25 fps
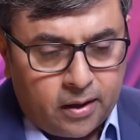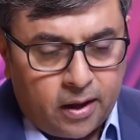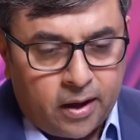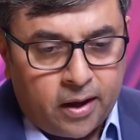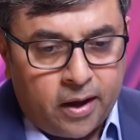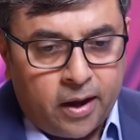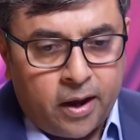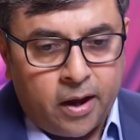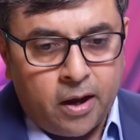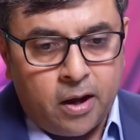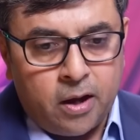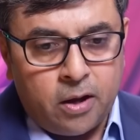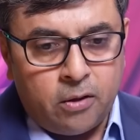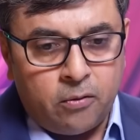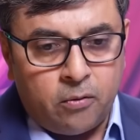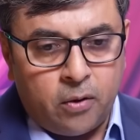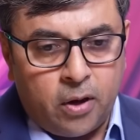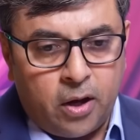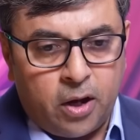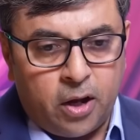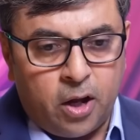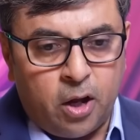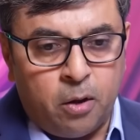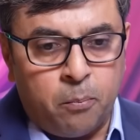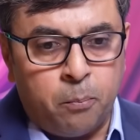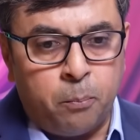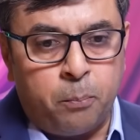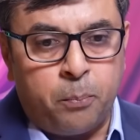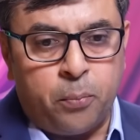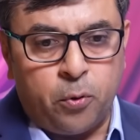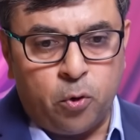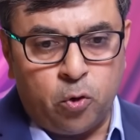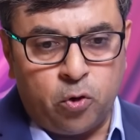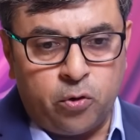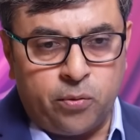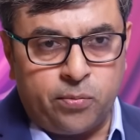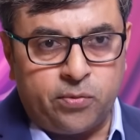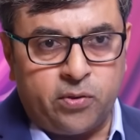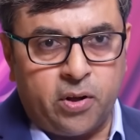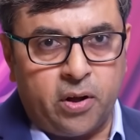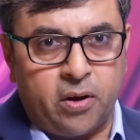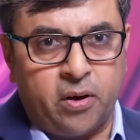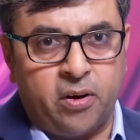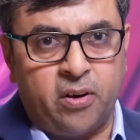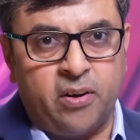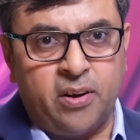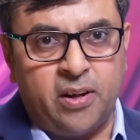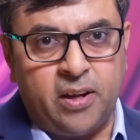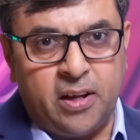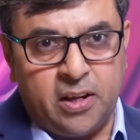AI will improve the
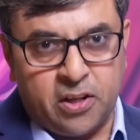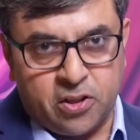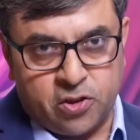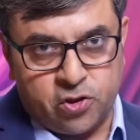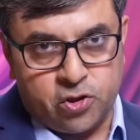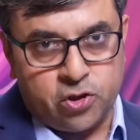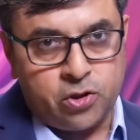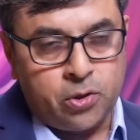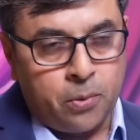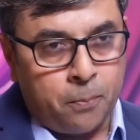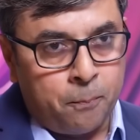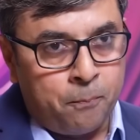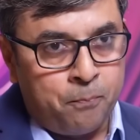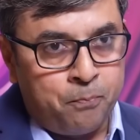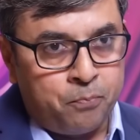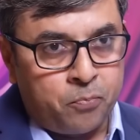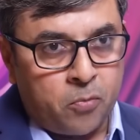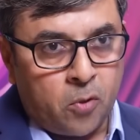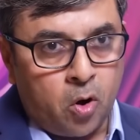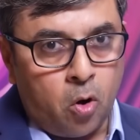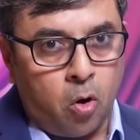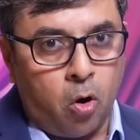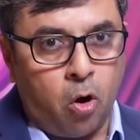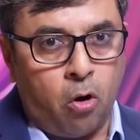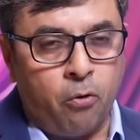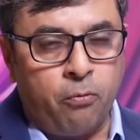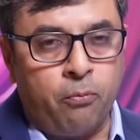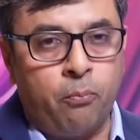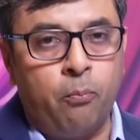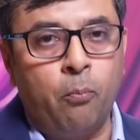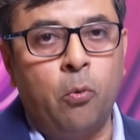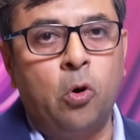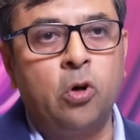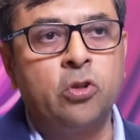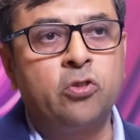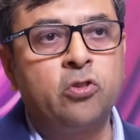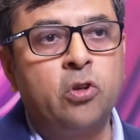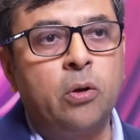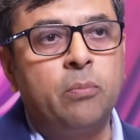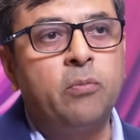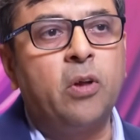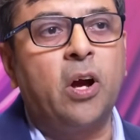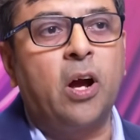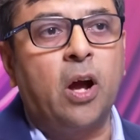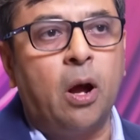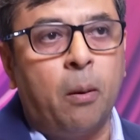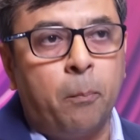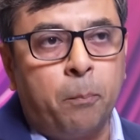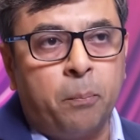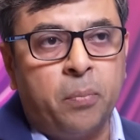reach of most of the
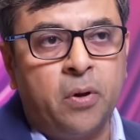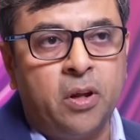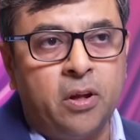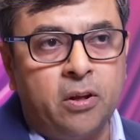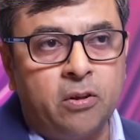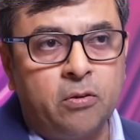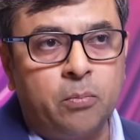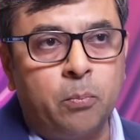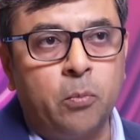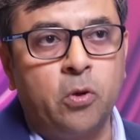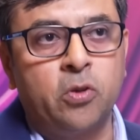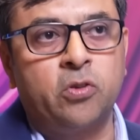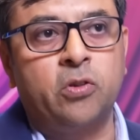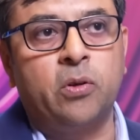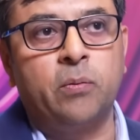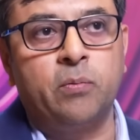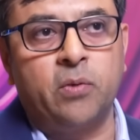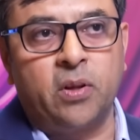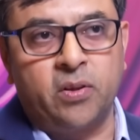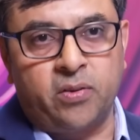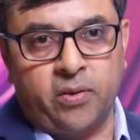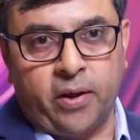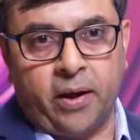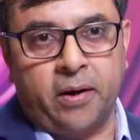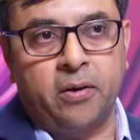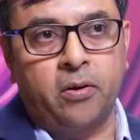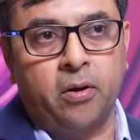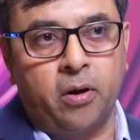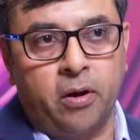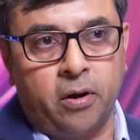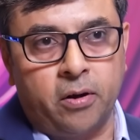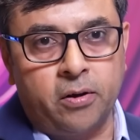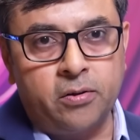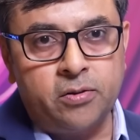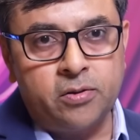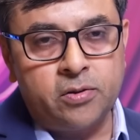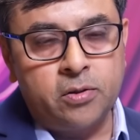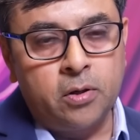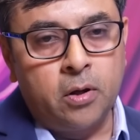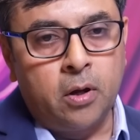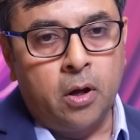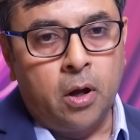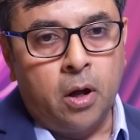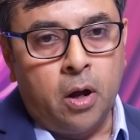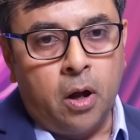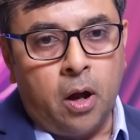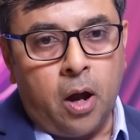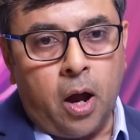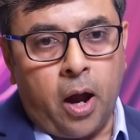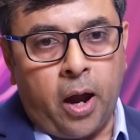companies, most of the sectors,
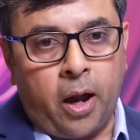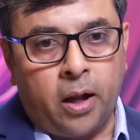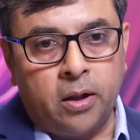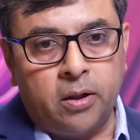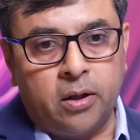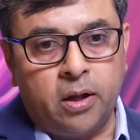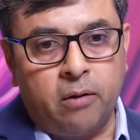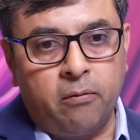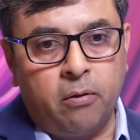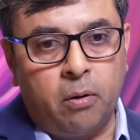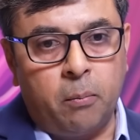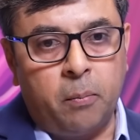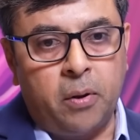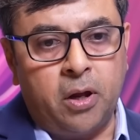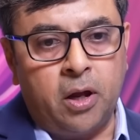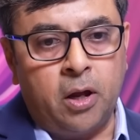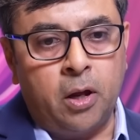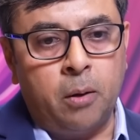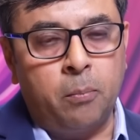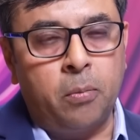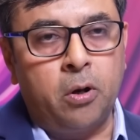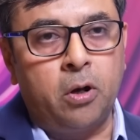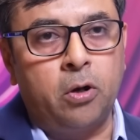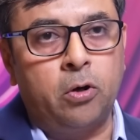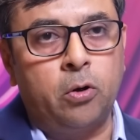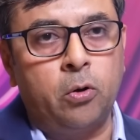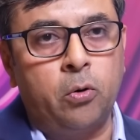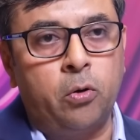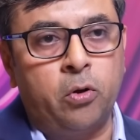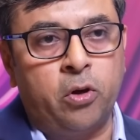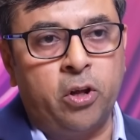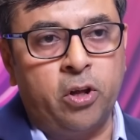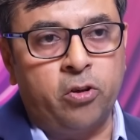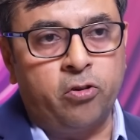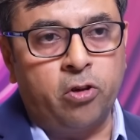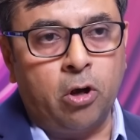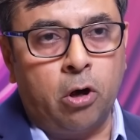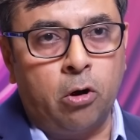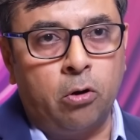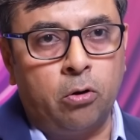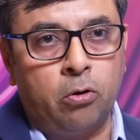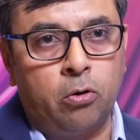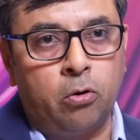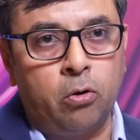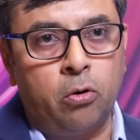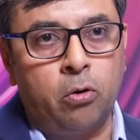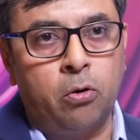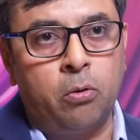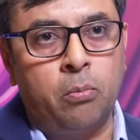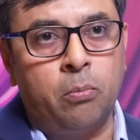and they will be able to reach out
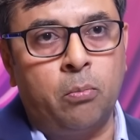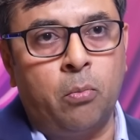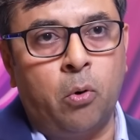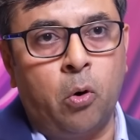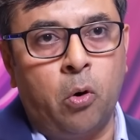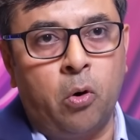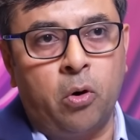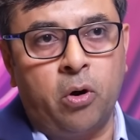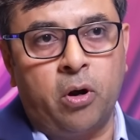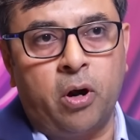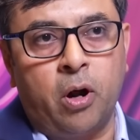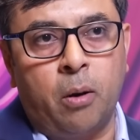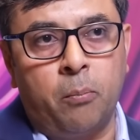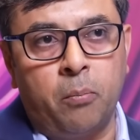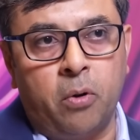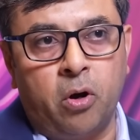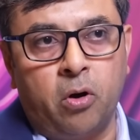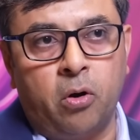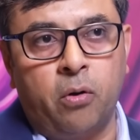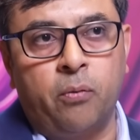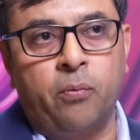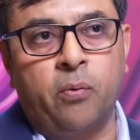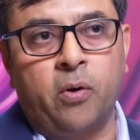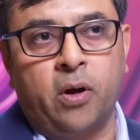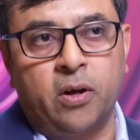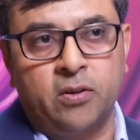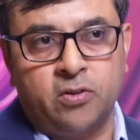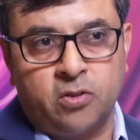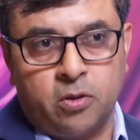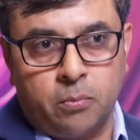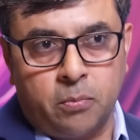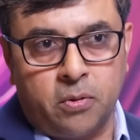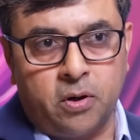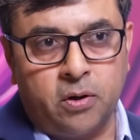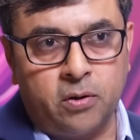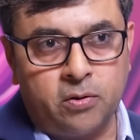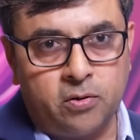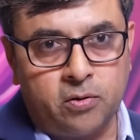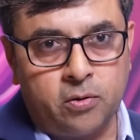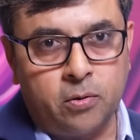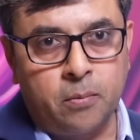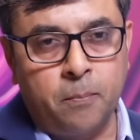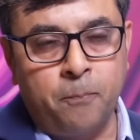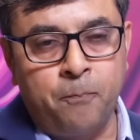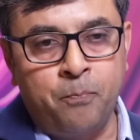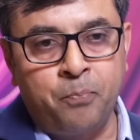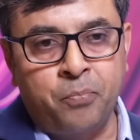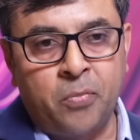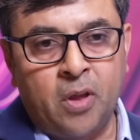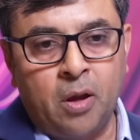to more number of customers,
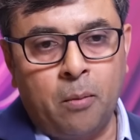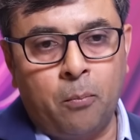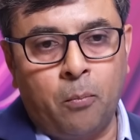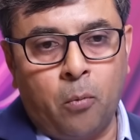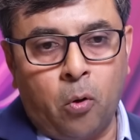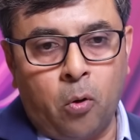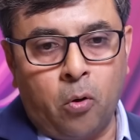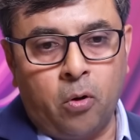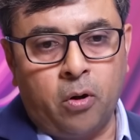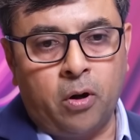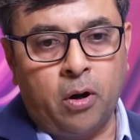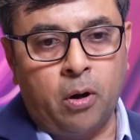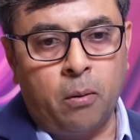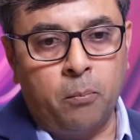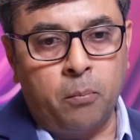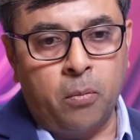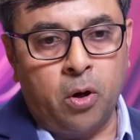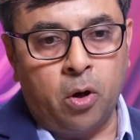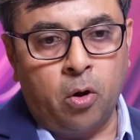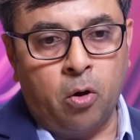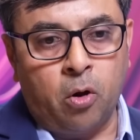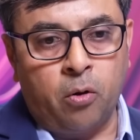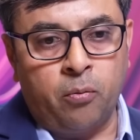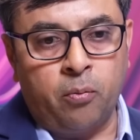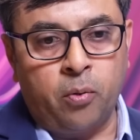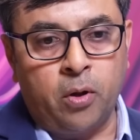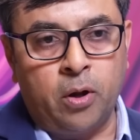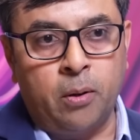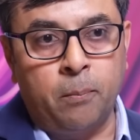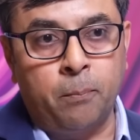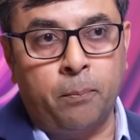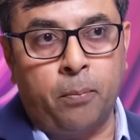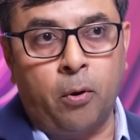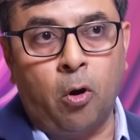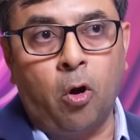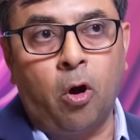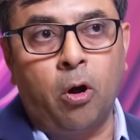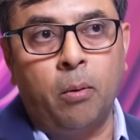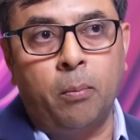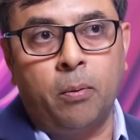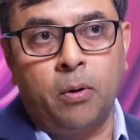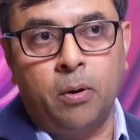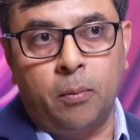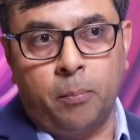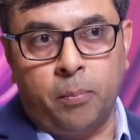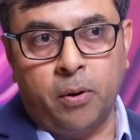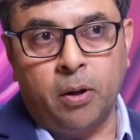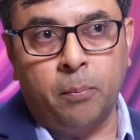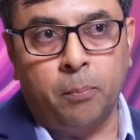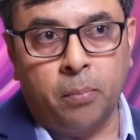more number of
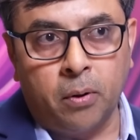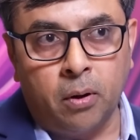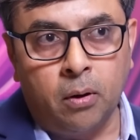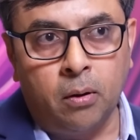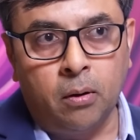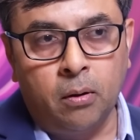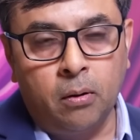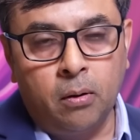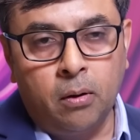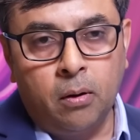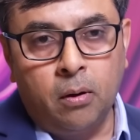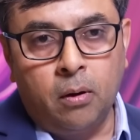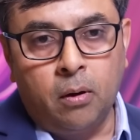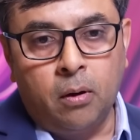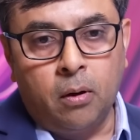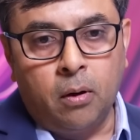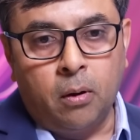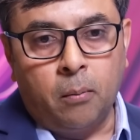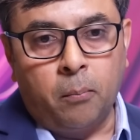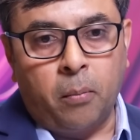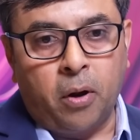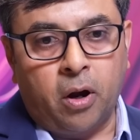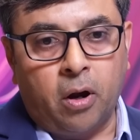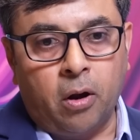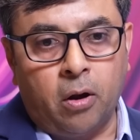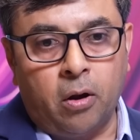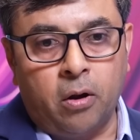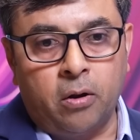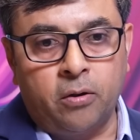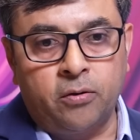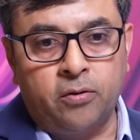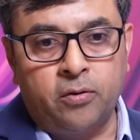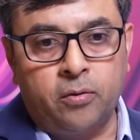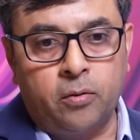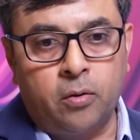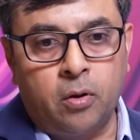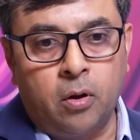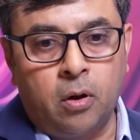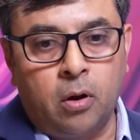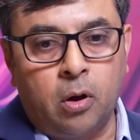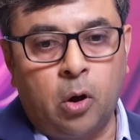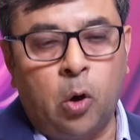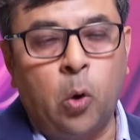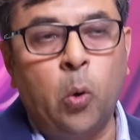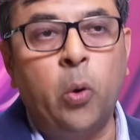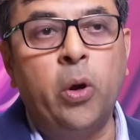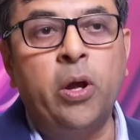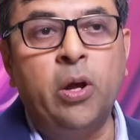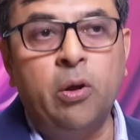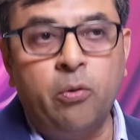employable people, because
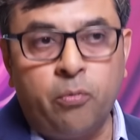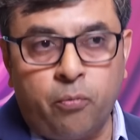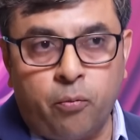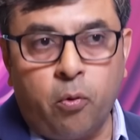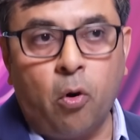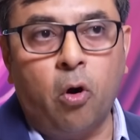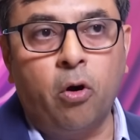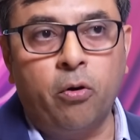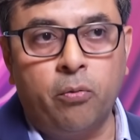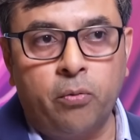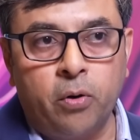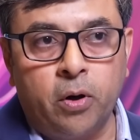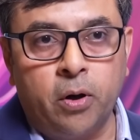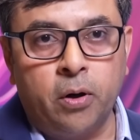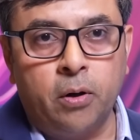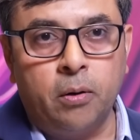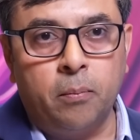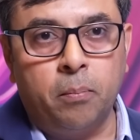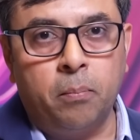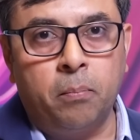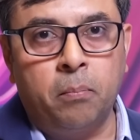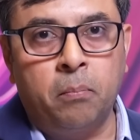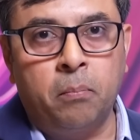going forward,